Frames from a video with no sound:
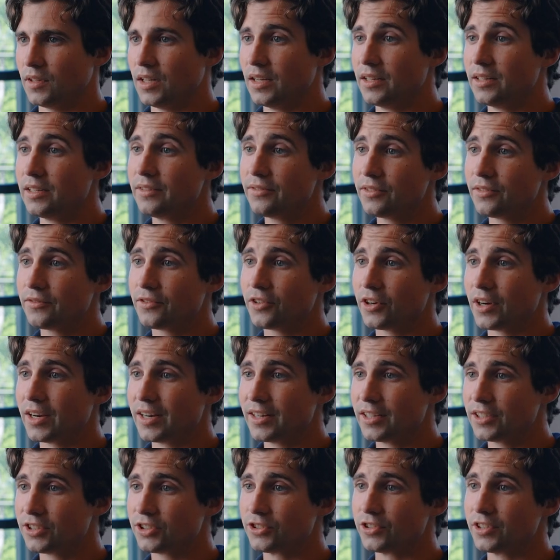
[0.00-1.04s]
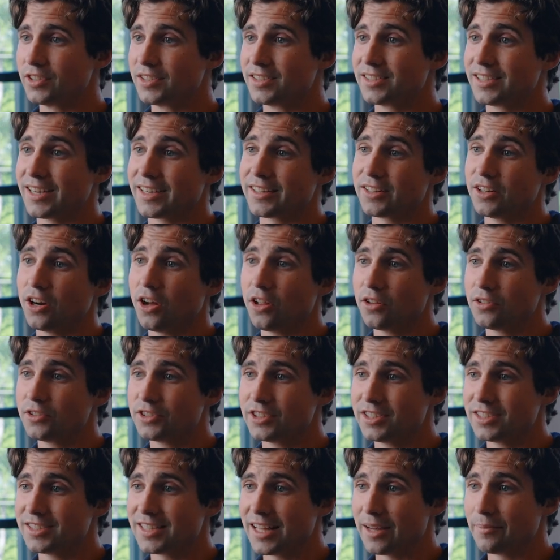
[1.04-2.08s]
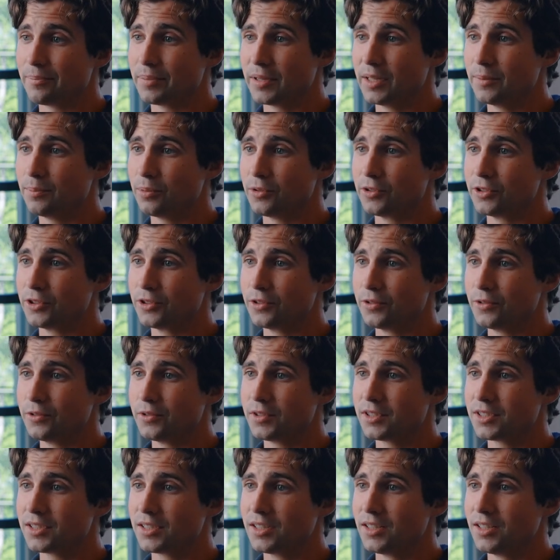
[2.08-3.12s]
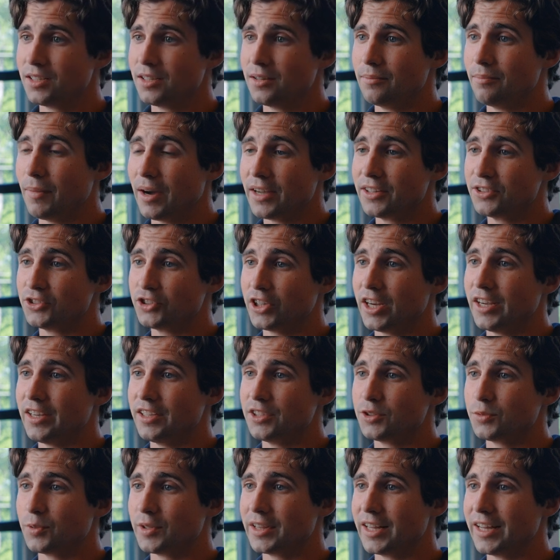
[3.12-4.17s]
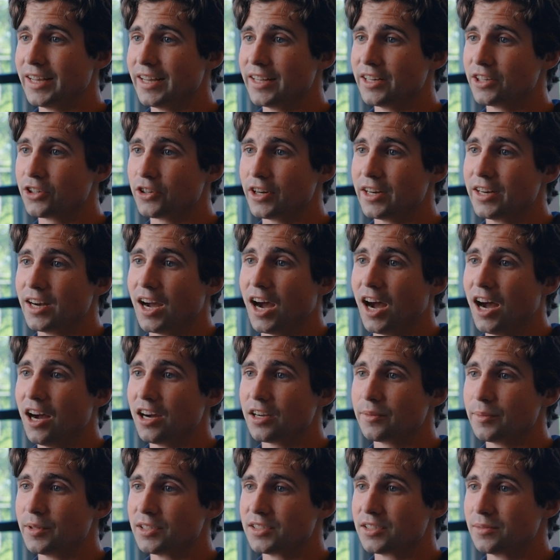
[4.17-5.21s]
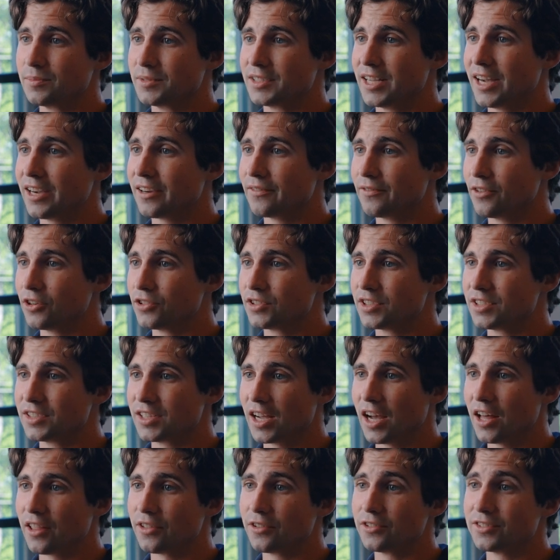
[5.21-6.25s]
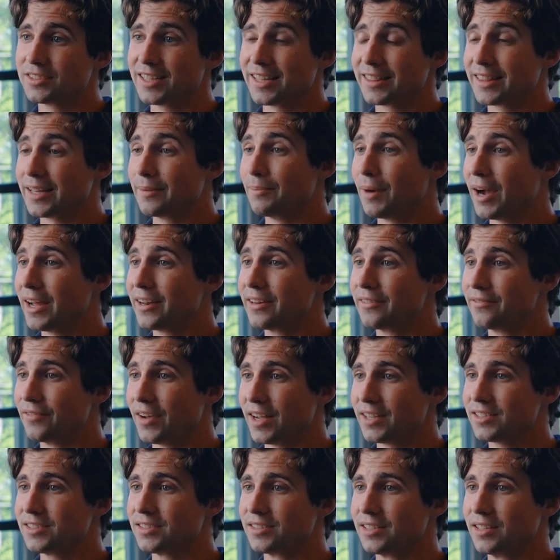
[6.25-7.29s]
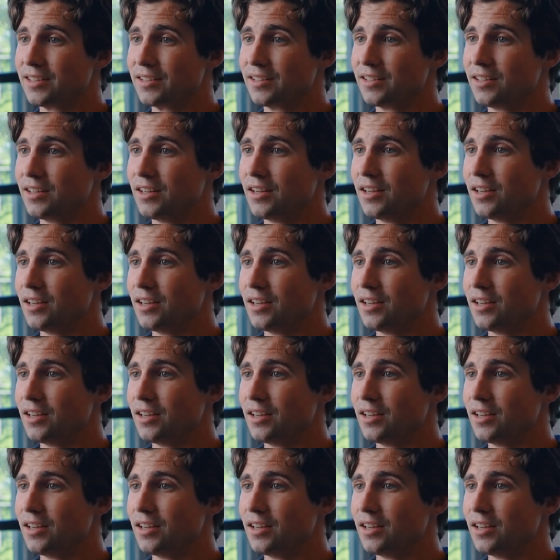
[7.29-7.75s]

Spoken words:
And even for industries, technologies that people use might change when they integrate and augment some tech versus others that they might invest in.